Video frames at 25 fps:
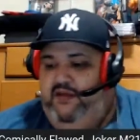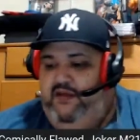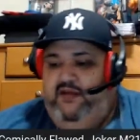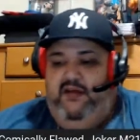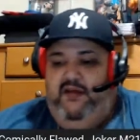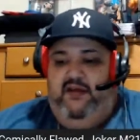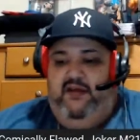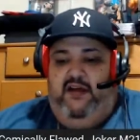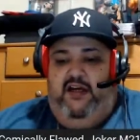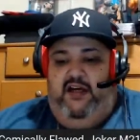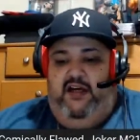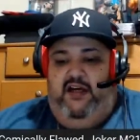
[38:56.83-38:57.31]

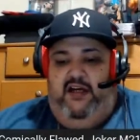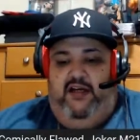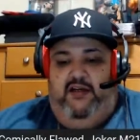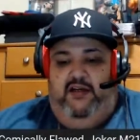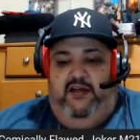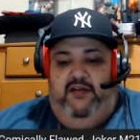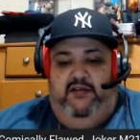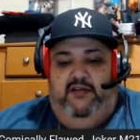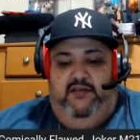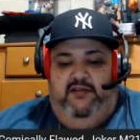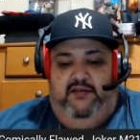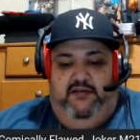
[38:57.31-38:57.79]

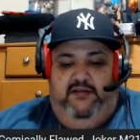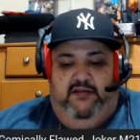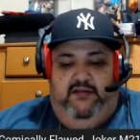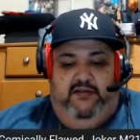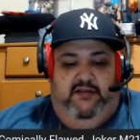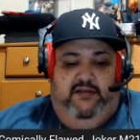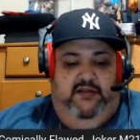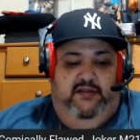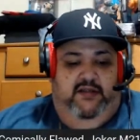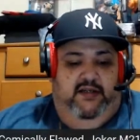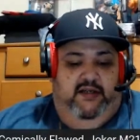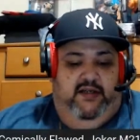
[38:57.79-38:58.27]
uh
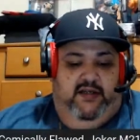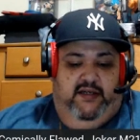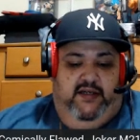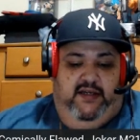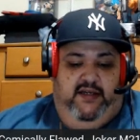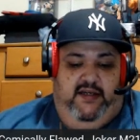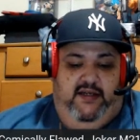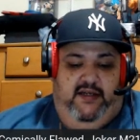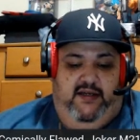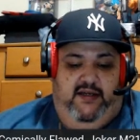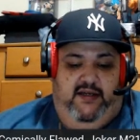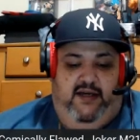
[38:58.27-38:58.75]

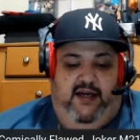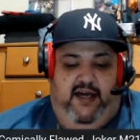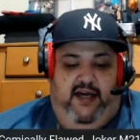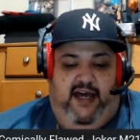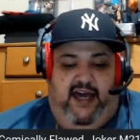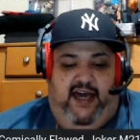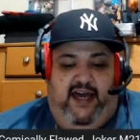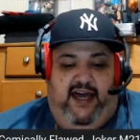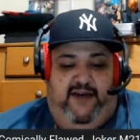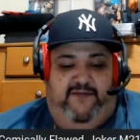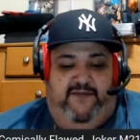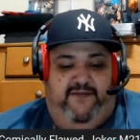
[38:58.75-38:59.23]

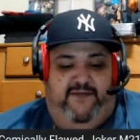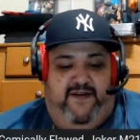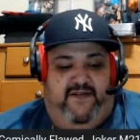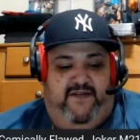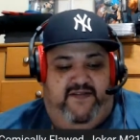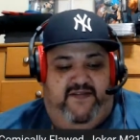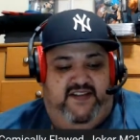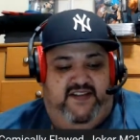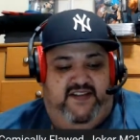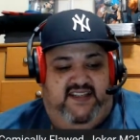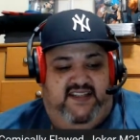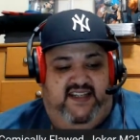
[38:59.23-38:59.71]

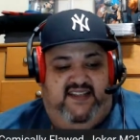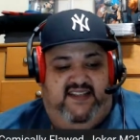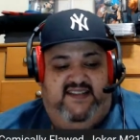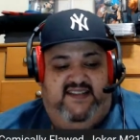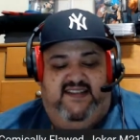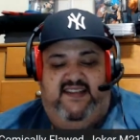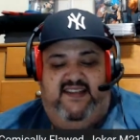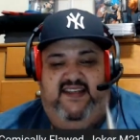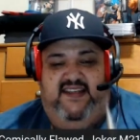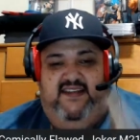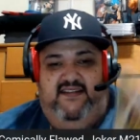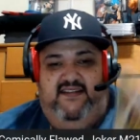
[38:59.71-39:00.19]

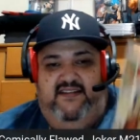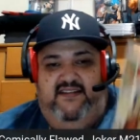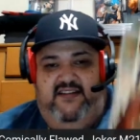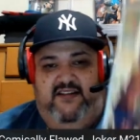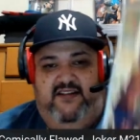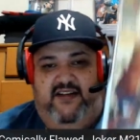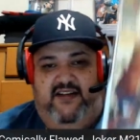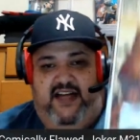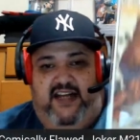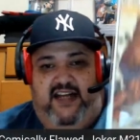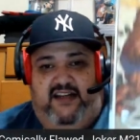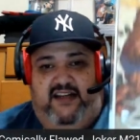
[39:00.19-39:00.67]
FF60, you know,
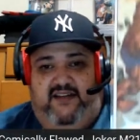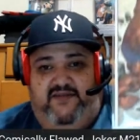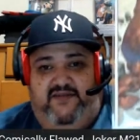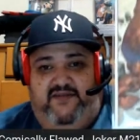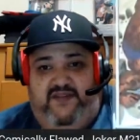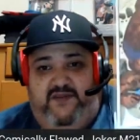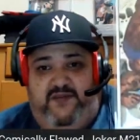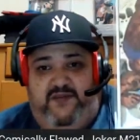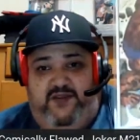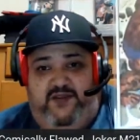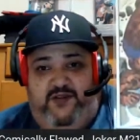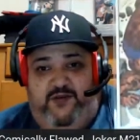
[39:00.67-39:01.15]
gotta love
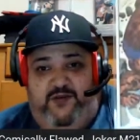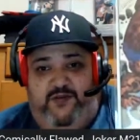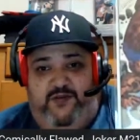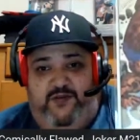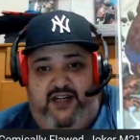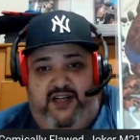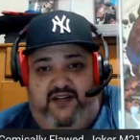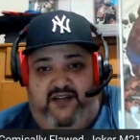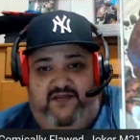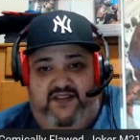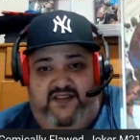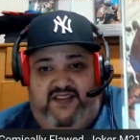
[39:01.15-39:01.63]
them Doom
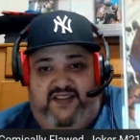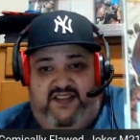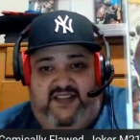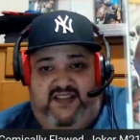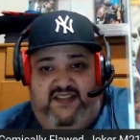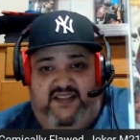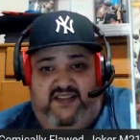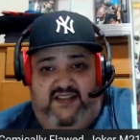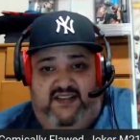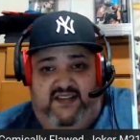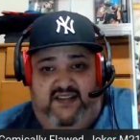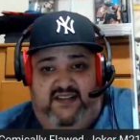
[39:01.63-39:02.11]
covers.
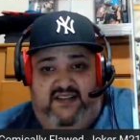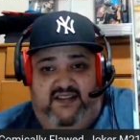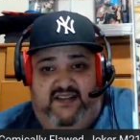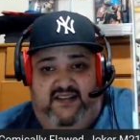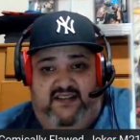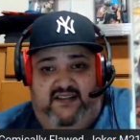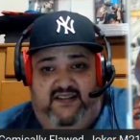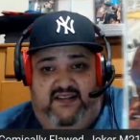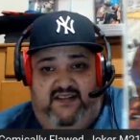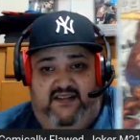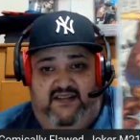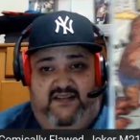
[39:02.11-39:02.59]

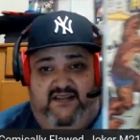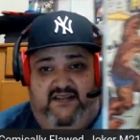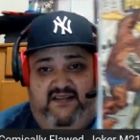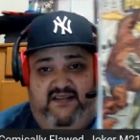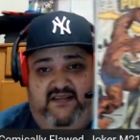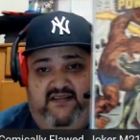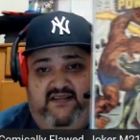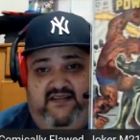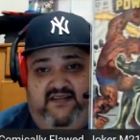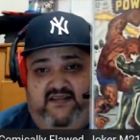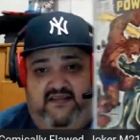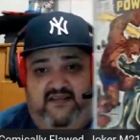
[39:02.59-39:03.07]
Mm.
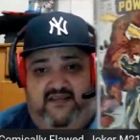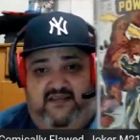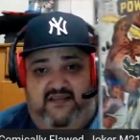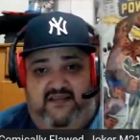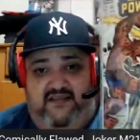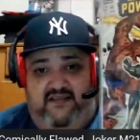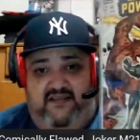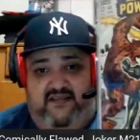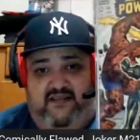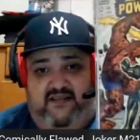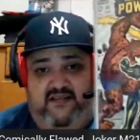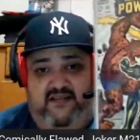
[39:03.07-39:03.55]

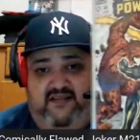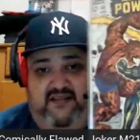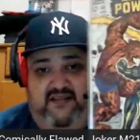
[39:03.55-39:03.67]
You